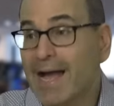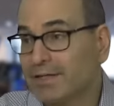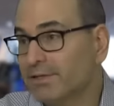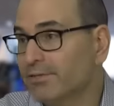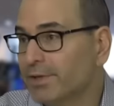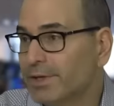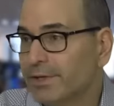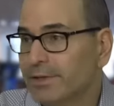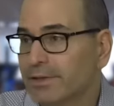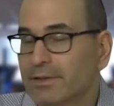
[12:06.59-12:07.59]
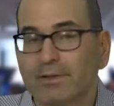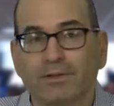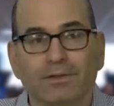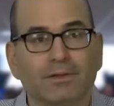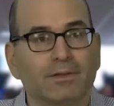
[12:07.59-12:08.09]
actively
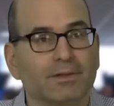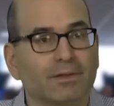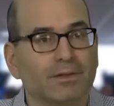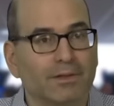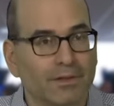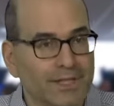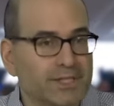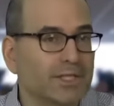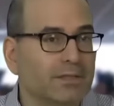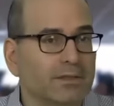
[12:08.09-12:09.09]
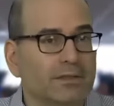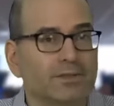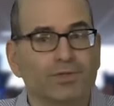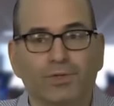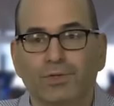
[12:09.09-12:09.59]
listen
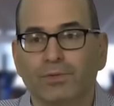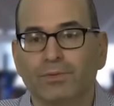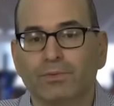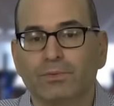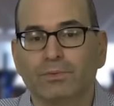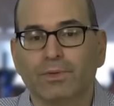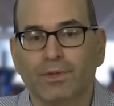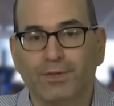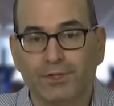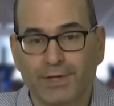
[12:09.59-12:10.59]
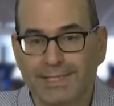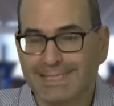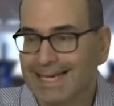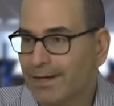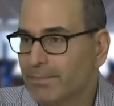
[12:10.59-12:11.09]
to the trade
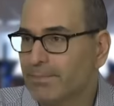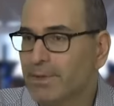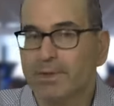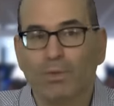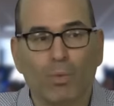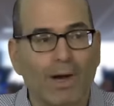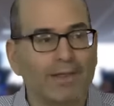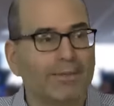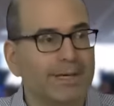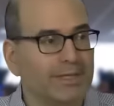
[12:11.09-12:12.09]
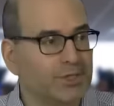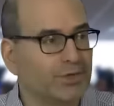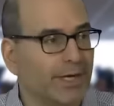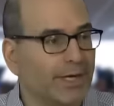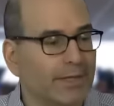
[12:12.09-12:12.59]
setup, why they made the
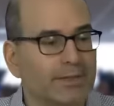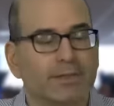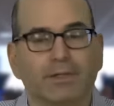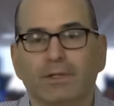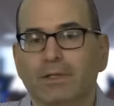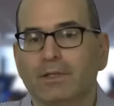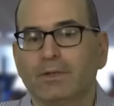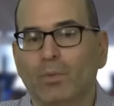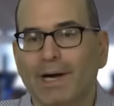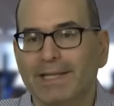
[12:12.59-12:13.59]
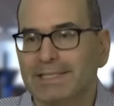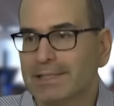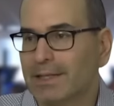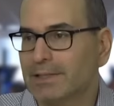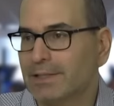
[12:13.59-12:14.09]
trade, why they
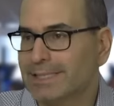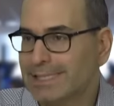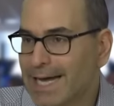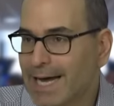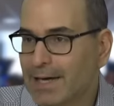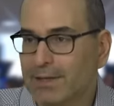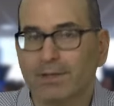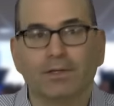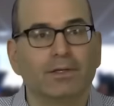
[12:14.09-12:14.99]
selected the stock,